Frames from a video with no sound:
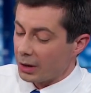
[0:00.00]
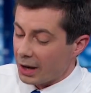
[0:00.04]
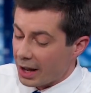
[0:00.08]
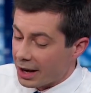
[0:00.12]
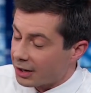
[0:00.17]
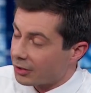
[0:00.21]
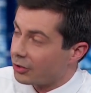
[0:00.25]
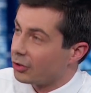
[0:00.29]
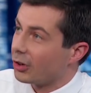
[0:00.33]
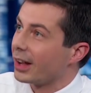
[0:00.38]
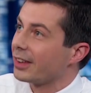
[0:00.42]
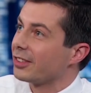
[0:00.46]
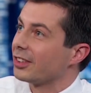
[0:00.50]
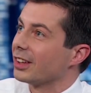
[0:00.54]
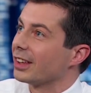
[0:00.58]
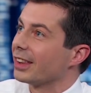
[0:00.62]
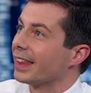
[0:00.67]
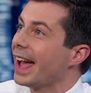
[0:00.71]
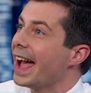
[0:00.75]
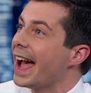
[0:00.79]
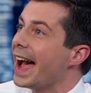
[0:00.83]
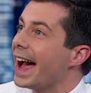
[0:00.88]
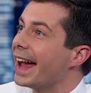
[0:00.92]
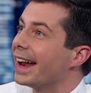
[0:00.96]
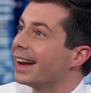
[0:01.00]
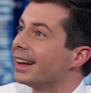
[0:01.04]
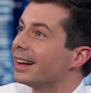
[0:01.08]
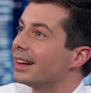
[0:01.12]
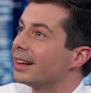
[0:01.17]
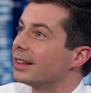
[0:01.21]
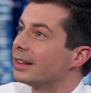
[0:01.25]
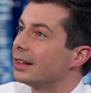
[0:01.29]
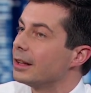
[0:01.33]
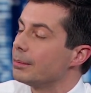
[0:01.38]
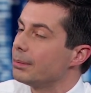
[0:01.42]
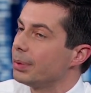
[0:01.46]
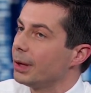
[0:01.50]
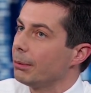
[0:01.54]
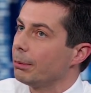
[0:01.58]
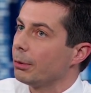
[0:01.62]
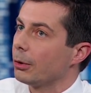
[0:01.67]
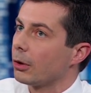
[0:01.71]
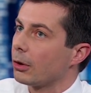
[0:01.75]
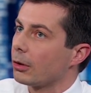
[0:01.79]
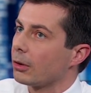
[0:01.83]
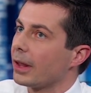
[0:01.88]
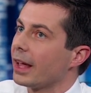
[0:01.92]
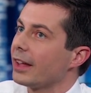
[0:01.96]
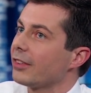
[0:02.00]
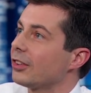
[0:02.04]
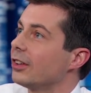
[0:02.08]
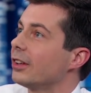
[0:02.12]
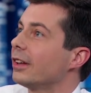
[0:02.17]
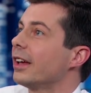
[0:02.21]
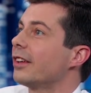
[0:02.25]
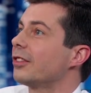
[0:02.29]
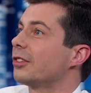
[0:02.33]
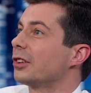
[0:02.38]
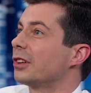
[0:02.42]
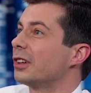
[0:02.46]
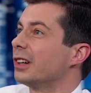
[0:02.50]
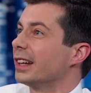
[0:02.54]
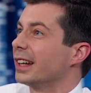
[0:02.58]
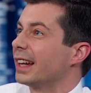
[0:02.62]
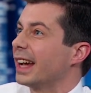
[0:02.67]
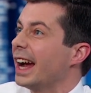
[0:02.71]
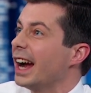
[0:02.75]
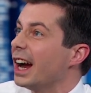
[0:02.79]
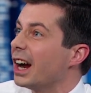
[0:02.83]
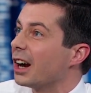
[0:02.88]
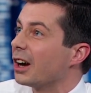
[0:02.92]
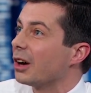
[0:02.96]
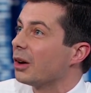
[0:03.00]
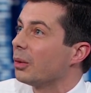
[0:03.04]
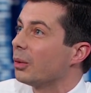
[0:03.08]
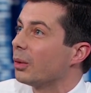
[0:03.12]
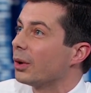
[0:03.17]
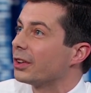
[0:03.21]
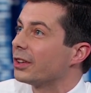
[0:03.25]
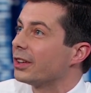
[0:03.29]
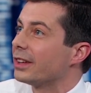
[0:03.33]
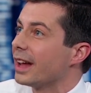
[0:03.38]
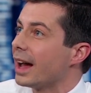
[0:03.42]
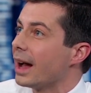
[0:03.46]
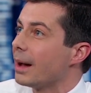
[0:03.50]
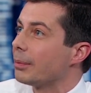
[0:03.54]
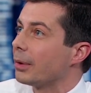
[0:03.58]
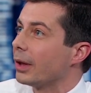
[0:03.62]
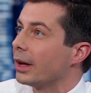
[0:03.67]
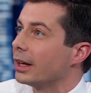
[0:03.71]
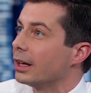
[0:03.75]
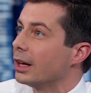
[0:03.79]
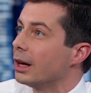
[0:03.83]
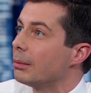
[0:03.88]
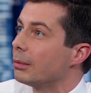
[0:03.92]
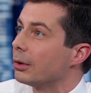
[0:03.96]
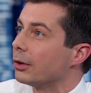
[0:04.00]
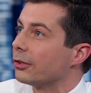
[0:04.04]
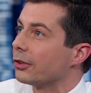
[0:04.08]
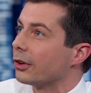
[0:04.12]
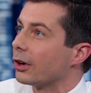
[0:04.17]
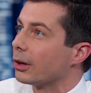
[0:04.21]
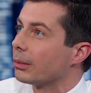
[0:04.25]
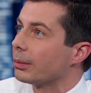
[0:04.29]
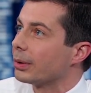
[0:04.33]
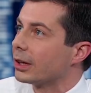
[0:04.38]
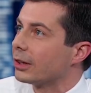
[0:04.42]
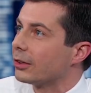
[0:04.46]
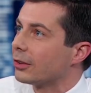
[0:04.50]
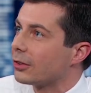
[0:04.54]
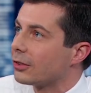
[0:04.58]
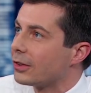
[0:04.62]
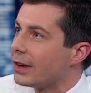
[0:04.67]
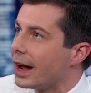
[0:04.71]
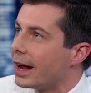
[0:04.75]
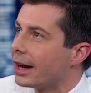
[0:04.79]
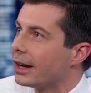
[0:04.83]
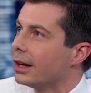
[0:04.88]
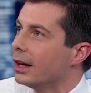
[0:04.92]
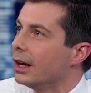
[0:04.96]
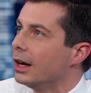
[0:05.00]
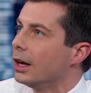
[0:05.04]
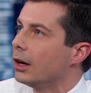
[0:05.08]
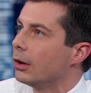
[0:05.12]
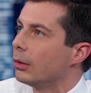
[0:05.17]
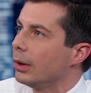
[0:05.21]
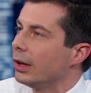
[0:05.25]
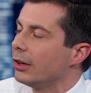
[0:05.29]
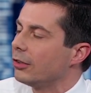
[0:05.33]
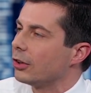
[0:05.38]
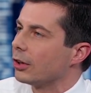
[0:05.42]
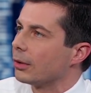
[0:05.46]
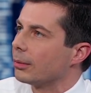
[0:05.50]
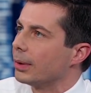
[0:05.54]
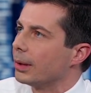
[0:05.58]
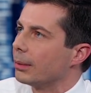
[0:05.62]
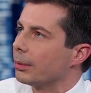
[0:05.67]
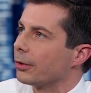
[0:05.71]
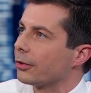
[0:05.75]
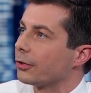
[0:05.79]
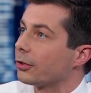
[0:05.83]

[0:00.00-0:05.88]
not addressing that, then people less and less are going to care what the top-line numbers are because it's not reaching people.